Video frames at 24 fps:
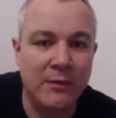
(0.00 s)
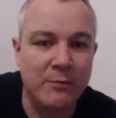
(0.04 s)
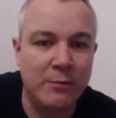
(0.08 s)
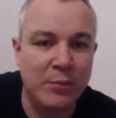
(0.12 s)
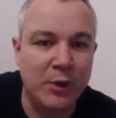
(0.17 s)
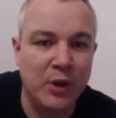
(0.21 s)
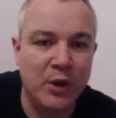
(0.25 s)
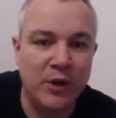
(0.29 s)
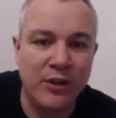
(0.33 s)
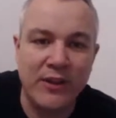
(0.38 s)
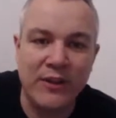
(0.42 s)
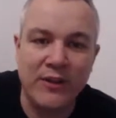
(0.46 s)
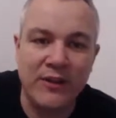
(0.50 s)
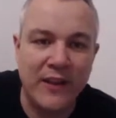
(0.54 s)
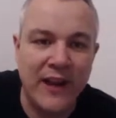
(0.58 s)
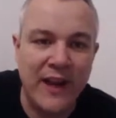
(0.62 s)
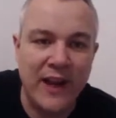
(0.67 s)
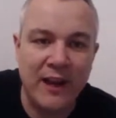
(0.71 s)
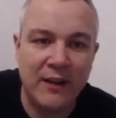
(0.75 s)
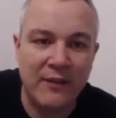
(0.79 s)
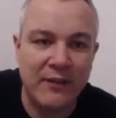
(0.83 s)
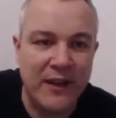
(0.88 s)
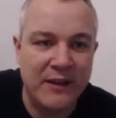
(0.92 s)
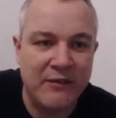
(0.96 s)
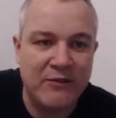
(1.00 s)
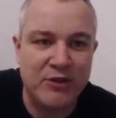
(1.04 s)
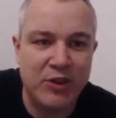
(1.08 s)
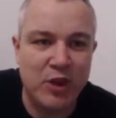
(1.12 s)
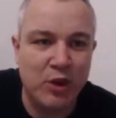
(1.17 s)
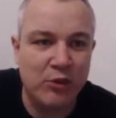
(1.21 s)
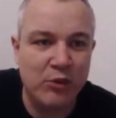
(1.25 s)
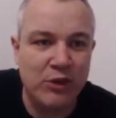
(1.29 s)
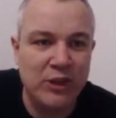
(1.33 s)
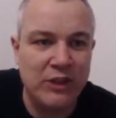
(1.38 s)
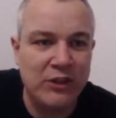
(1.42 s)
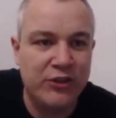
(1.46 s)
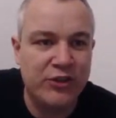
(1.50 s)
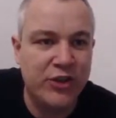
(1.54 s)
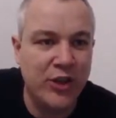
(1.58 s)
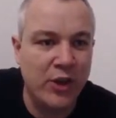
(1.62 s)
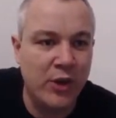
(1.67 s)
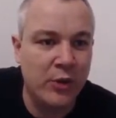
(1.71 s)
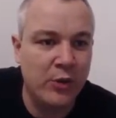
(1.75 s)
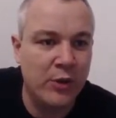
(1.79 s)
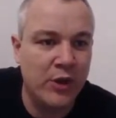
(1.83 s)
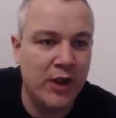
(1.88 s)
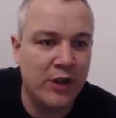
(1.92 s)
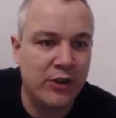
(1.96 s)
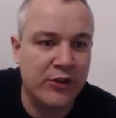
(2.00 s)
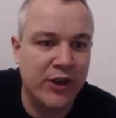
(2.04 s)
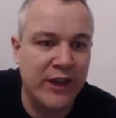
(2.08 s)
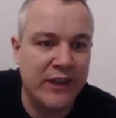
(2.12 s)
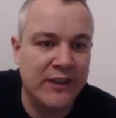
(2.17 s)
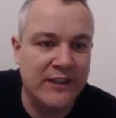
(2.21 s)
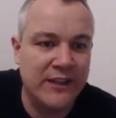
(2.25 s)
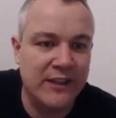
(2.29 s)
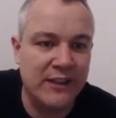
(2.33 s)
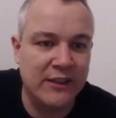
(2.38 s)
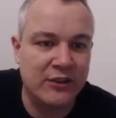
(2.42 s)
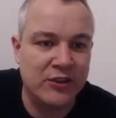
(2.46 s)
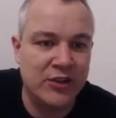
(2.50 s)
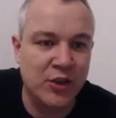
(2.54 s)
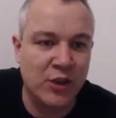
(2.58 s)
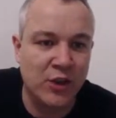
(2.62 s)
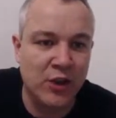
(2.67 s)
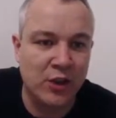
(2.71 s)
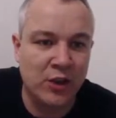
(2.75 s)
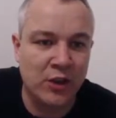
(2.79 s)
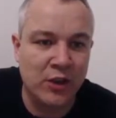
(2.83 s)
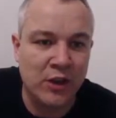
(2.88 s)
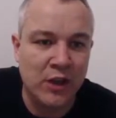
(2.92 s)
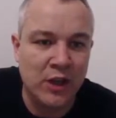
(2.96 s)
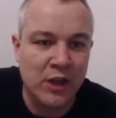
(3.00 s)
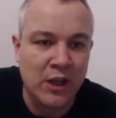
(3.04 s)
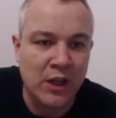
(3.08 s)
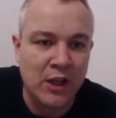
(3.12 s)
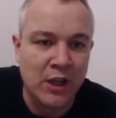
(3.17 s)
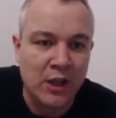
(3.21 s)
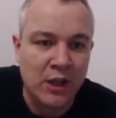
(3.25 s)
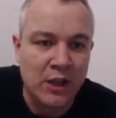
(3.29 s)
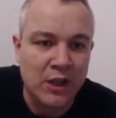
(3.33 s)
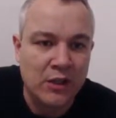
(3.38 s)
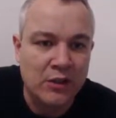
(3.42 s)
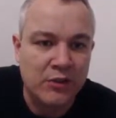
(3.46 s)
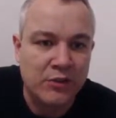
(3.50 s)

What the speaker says: But other than that, they've not really shown a great deal at all.